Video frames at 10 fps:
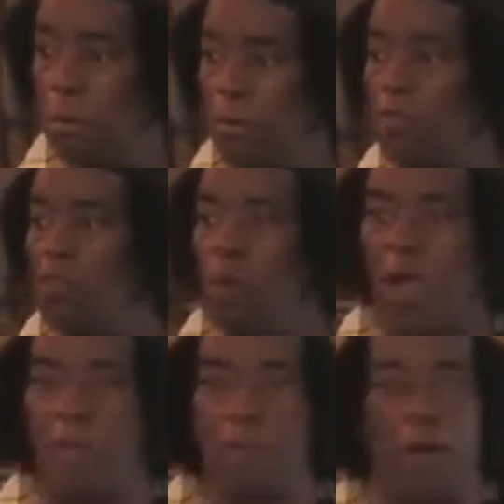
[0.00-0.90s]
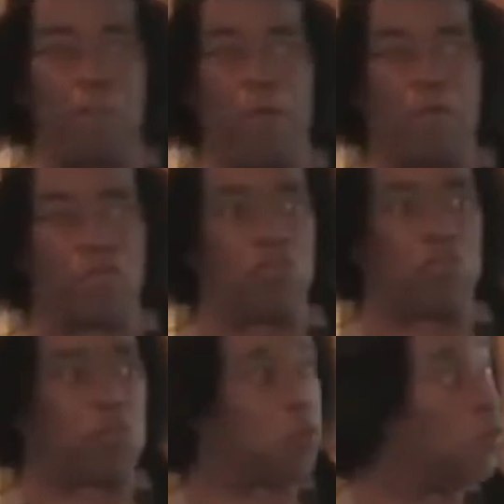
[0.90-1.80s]
This is why our uh, brothers and
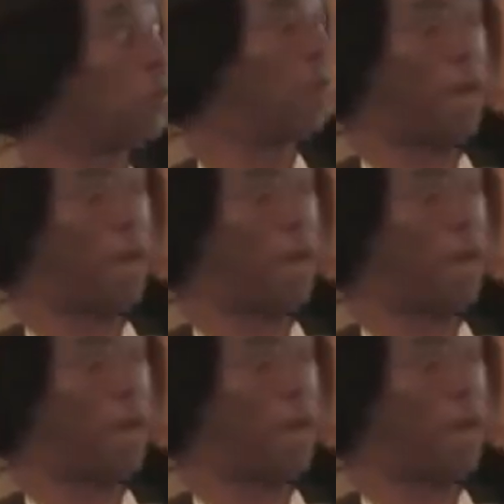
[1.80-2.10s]
sisters from